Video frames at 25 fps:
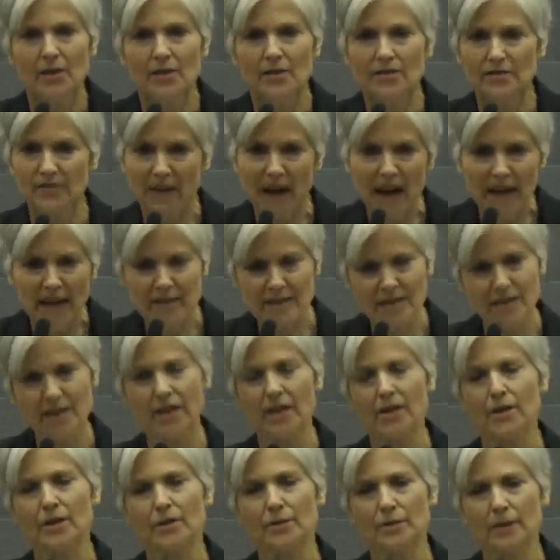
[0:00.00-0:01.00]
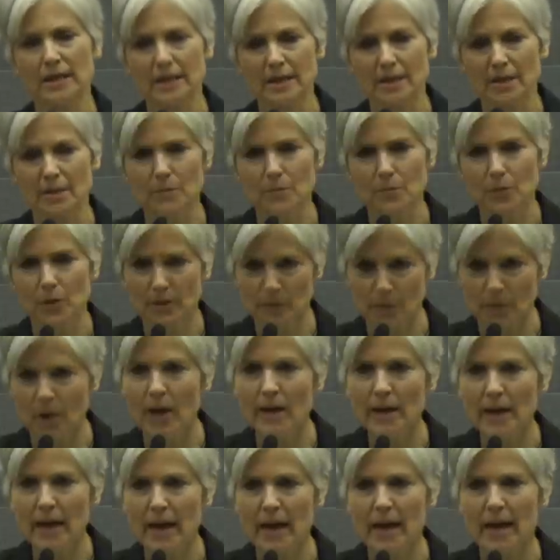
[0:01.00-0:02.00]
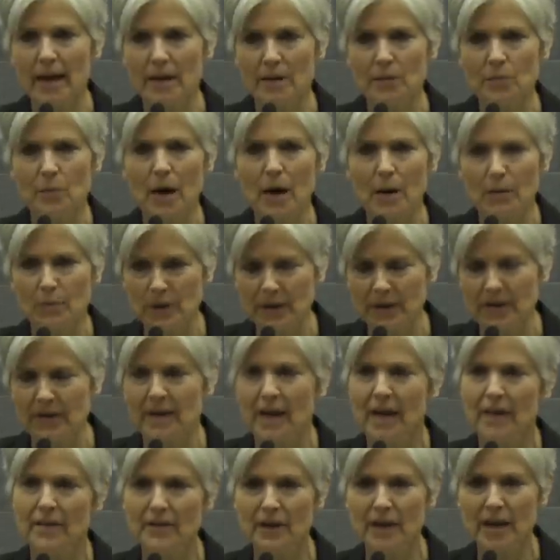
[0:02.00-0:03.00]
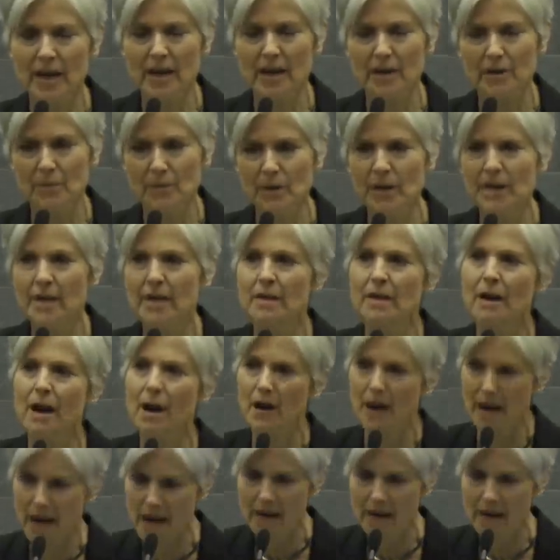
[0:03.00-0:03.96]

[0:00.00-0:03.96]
fight terrorism with one hand while with the other hand we and our